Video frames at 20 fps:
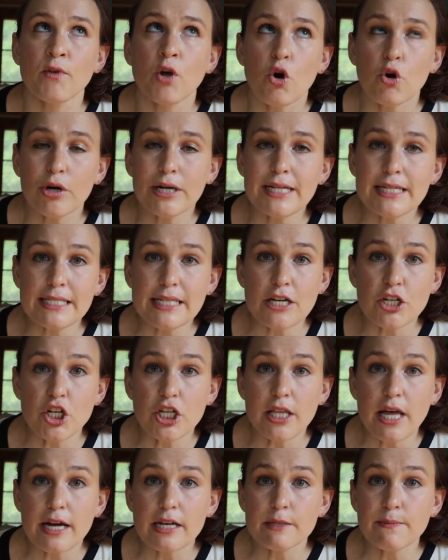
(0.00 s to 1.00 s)
organization
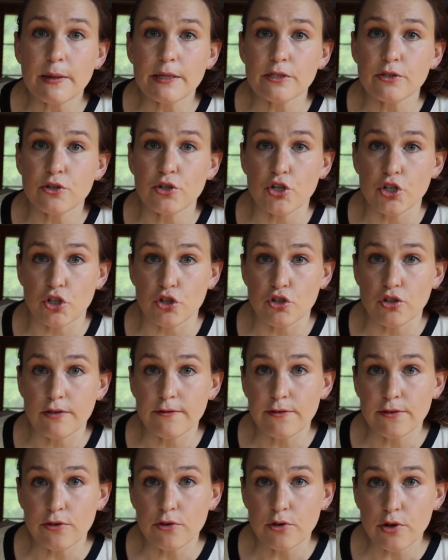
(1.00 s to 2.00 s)
that I sponsor
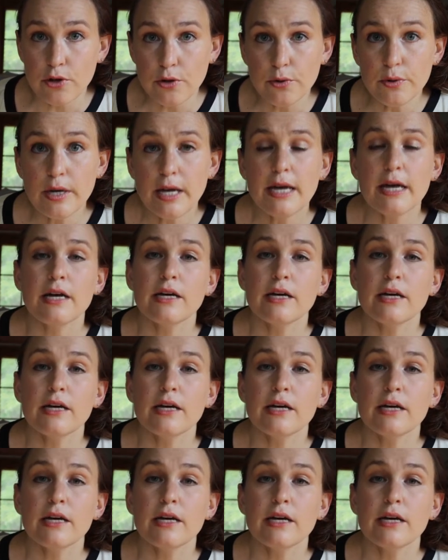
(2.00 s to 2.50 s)
children through